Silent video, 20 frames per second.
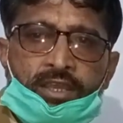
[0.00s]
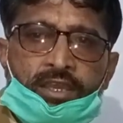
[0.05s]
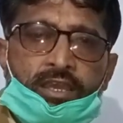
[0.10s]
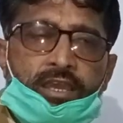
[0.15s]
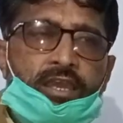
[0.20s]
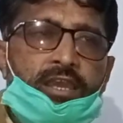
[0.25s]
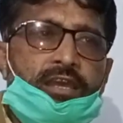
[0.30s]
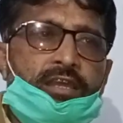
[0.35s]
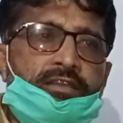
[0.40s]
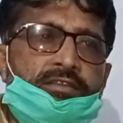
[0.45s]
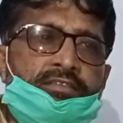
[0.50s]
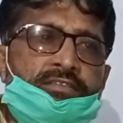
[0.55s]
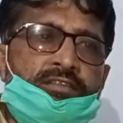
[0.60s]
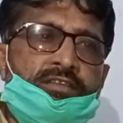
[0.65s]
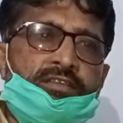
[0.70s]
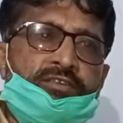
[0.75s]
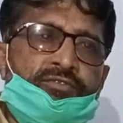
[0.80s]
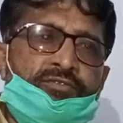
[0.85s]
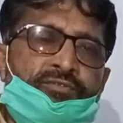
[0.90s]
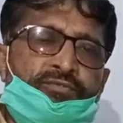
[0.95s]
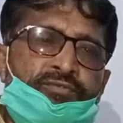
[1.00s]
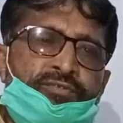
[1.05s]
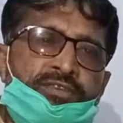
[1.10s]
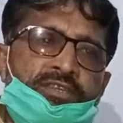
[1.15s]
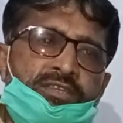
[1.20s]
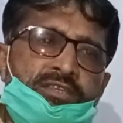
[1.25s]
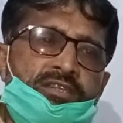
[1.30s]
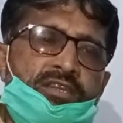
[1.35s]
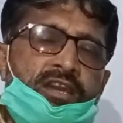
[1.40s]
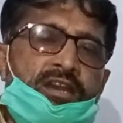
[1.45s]
and
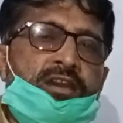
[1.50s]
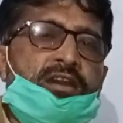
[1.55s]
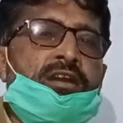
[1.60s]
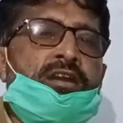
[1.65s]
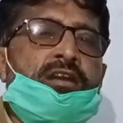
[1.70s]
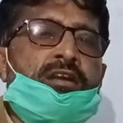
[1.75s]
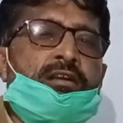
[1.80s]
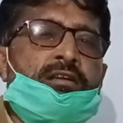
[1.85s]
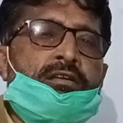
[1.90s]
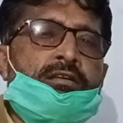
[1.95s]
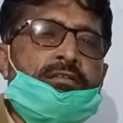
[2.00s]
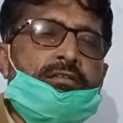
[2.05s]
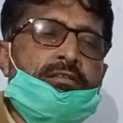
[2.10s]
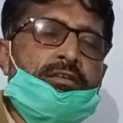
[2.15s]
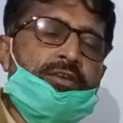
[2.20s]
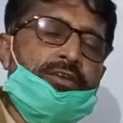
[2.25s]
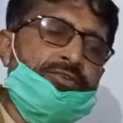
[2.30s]
we have